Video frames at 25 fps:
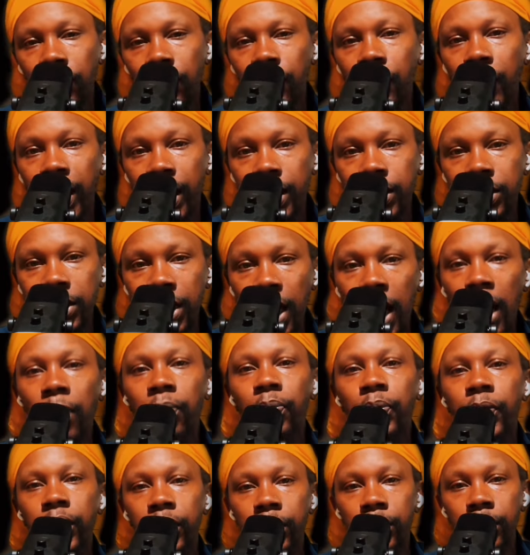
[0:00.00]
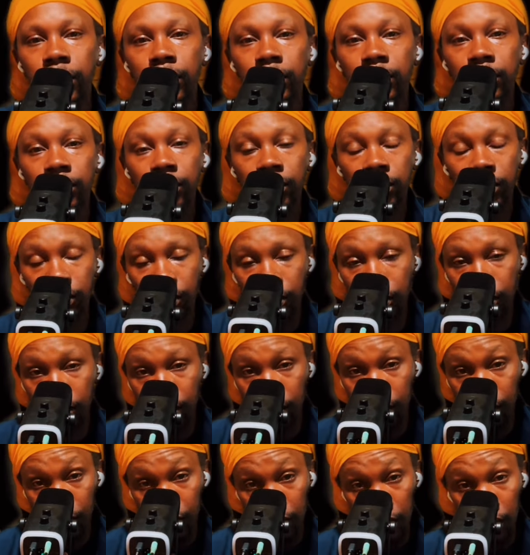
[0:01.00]
that chapter.
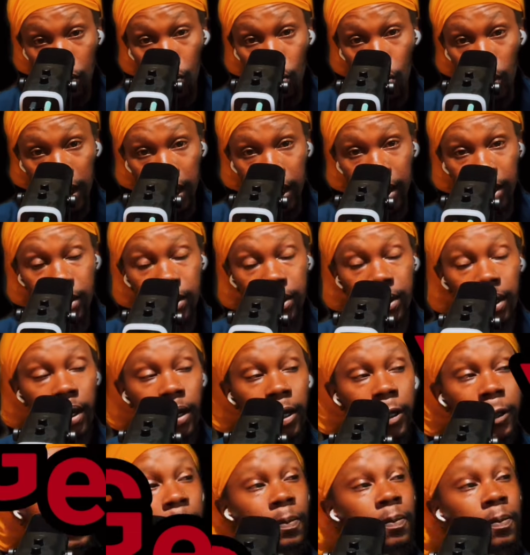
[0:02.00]
Wednesday.